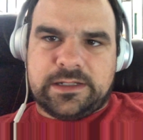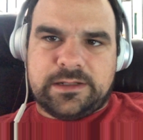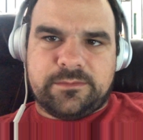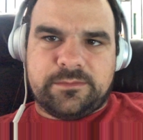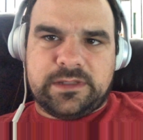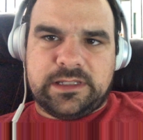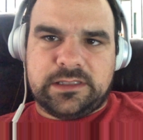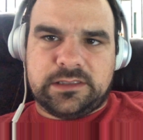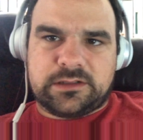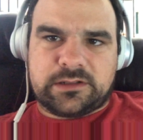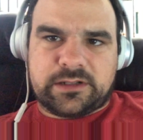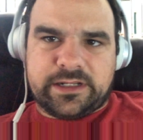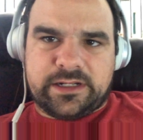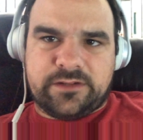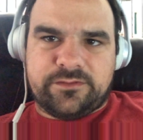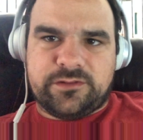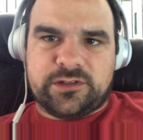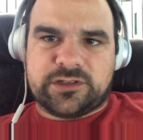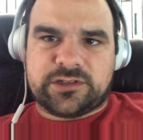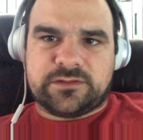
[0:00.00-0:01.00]
Hitler had a
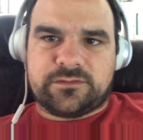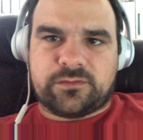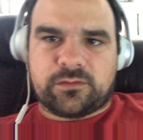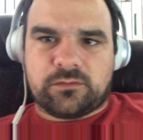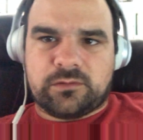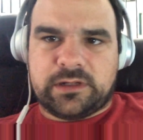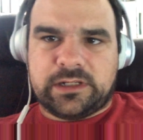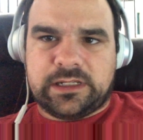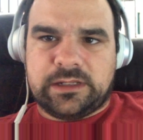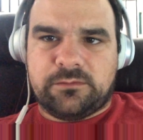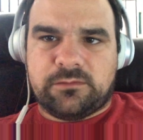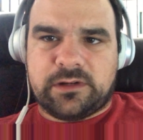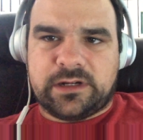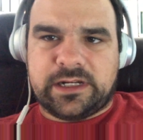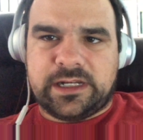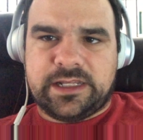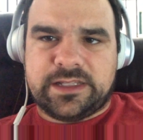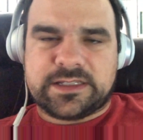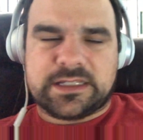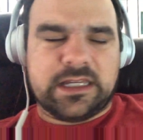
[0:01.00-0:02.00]
vision for what he wanted
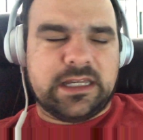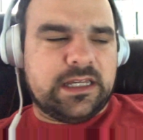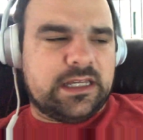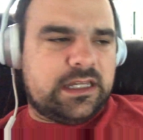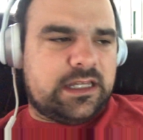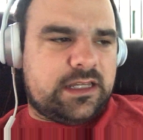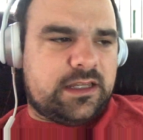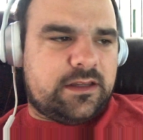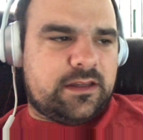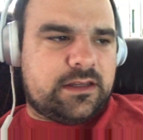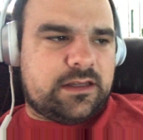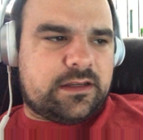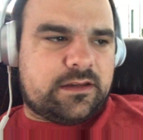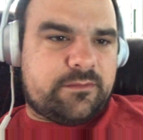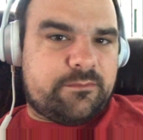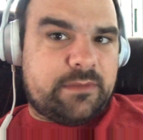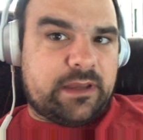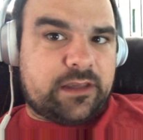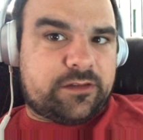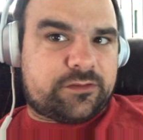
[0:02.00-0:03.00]
his
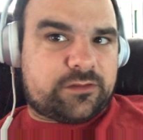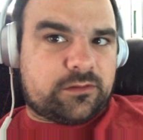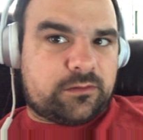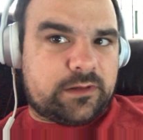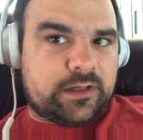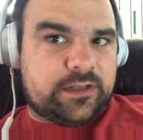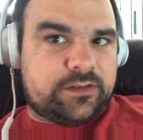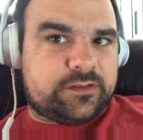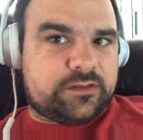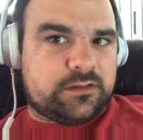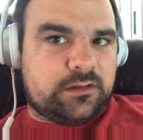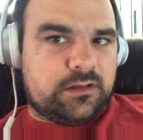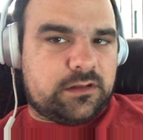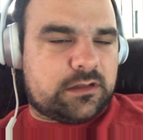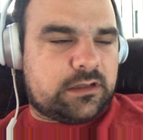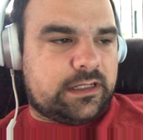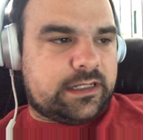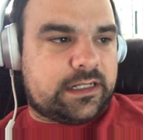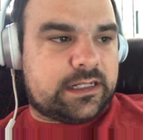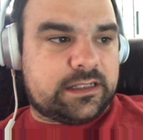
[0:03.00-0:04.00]
master race to look
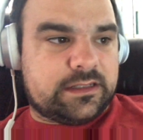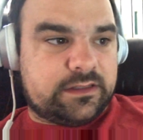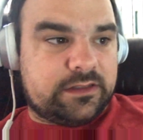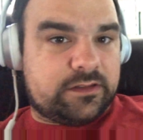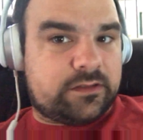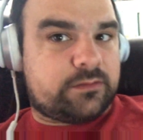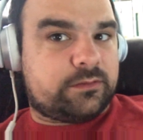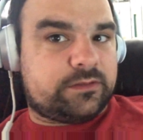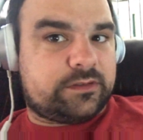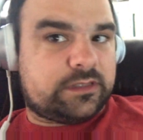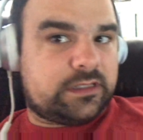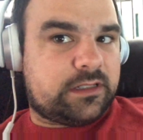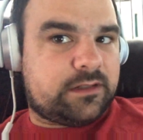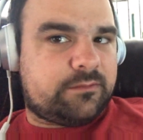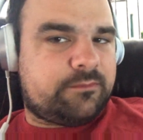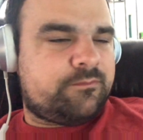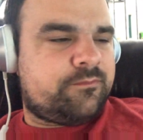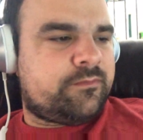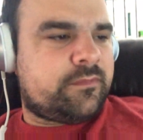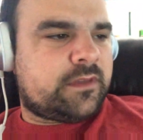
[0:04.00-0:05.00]
like, and this was it.
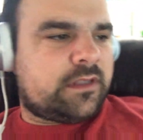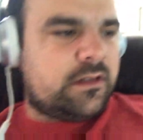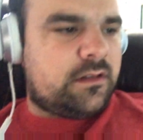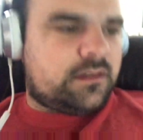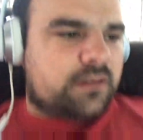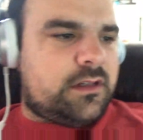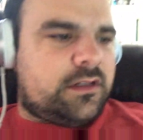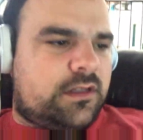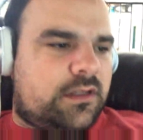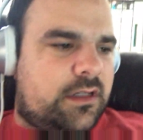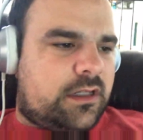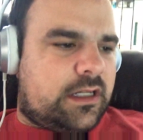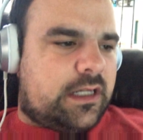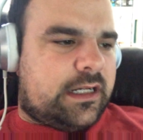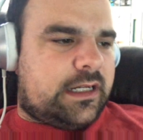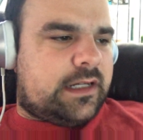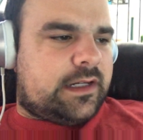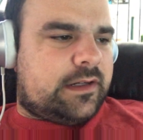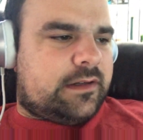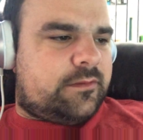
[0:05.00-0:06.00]

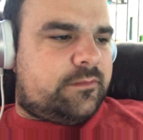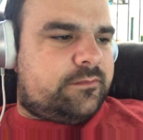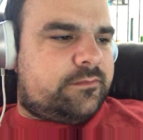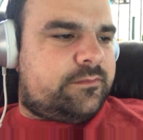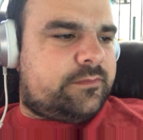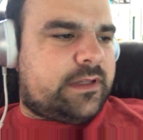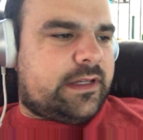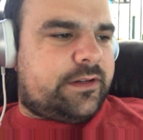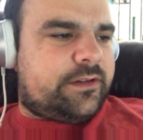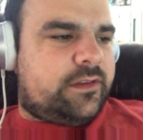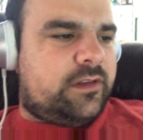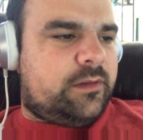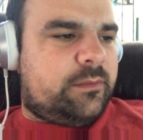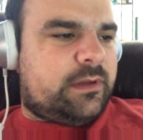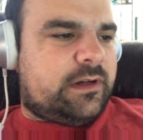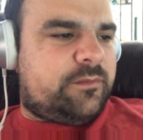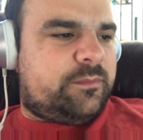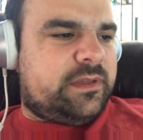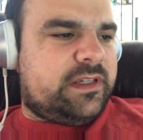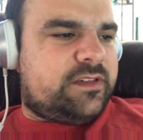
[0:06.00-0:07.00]
How do the
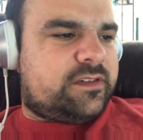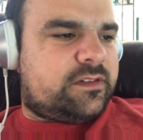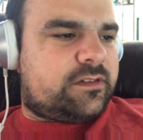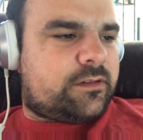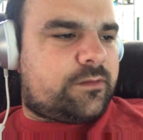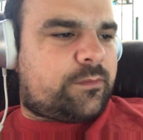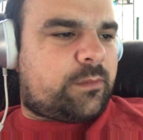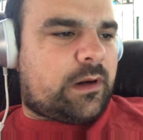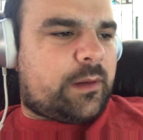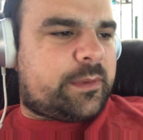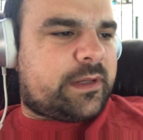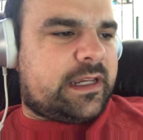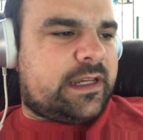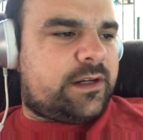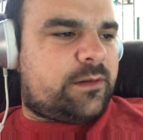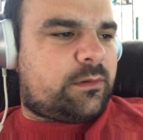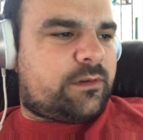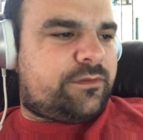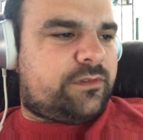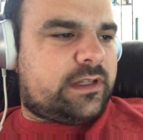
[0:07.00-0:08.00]
above pieces of propaganda
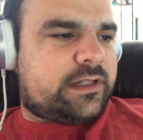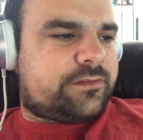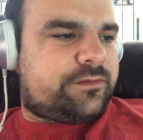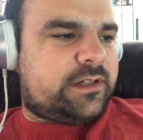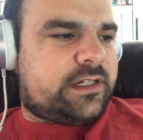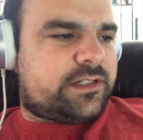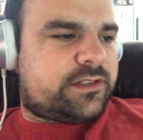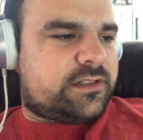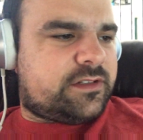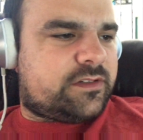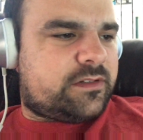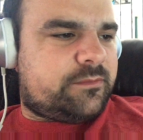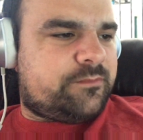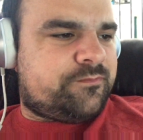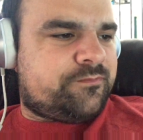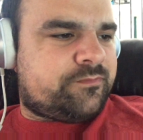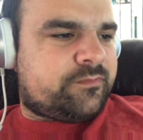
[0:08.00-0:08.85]
reflect fascism?